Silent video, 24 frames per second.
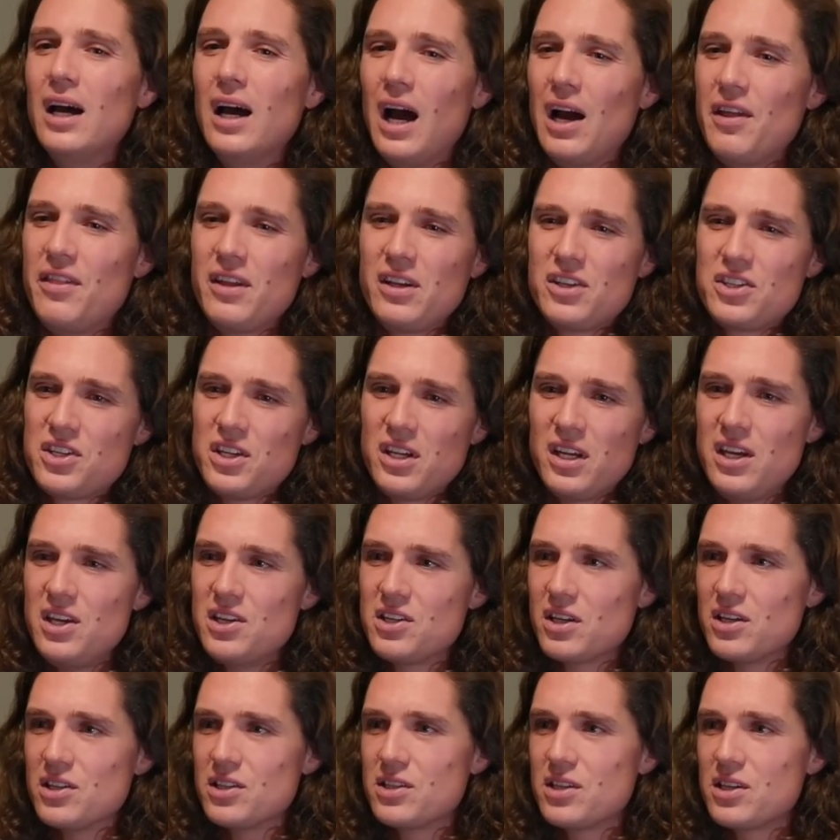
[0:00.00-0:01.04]
I think just think
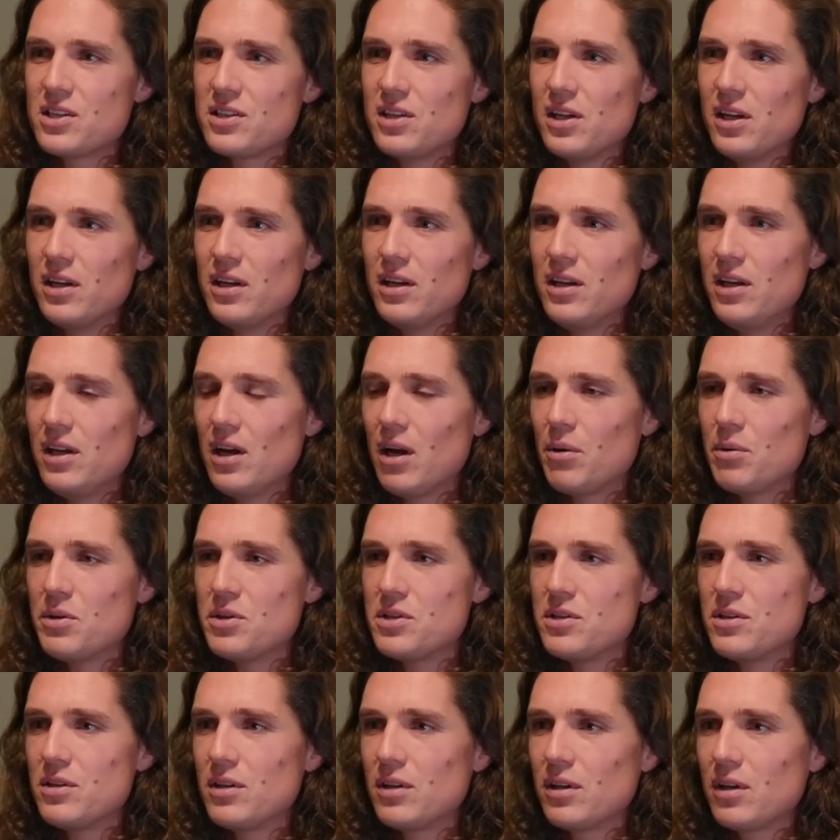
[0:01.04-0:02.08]
he's consistent and he
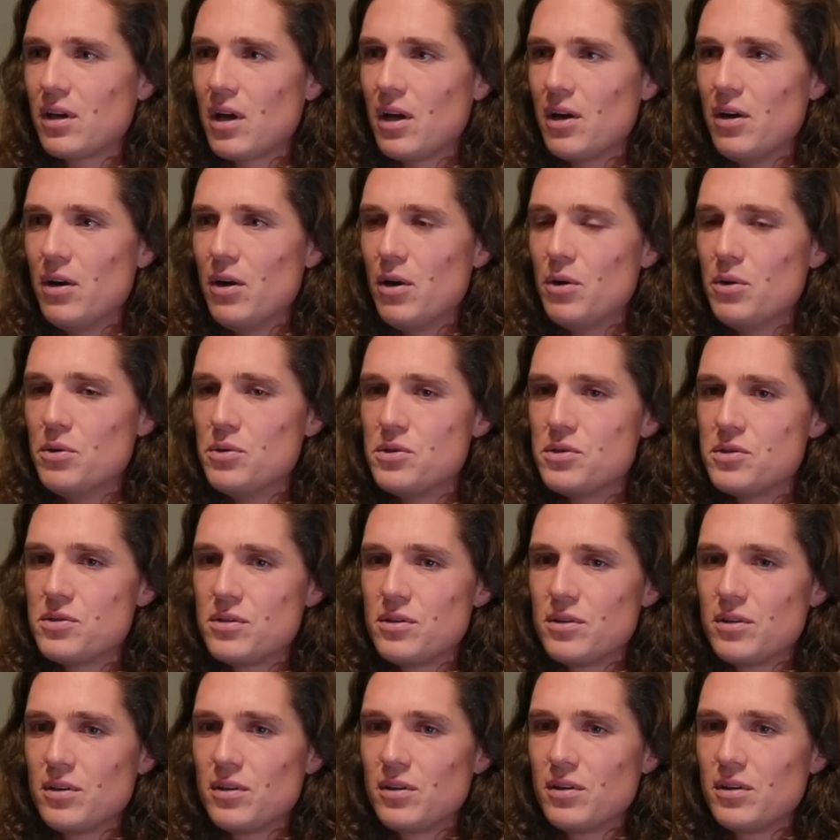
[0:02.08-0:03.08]
always kind of knows.